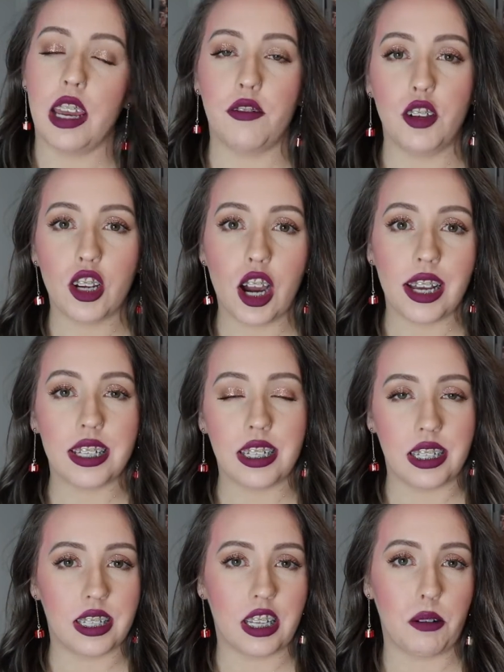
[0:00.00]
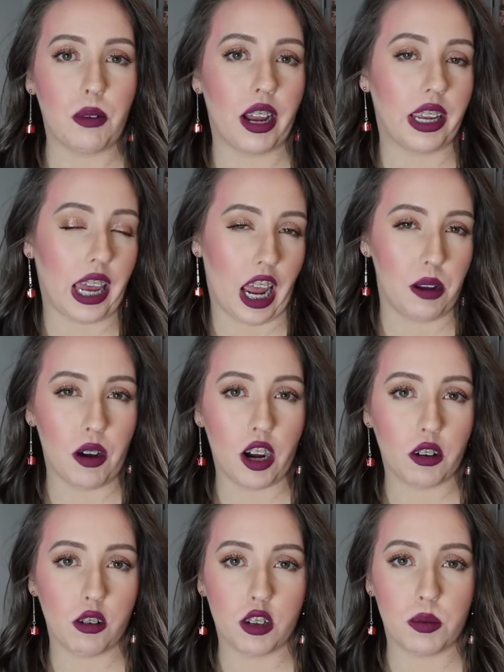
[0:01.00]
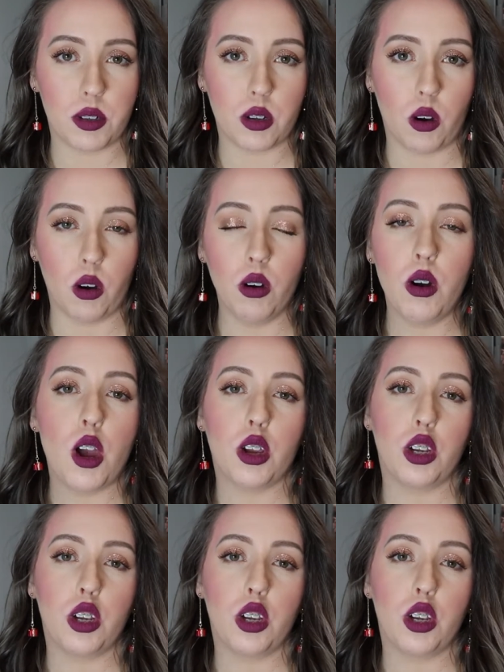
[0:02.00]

If you guys did see my Kmart Christmas haul,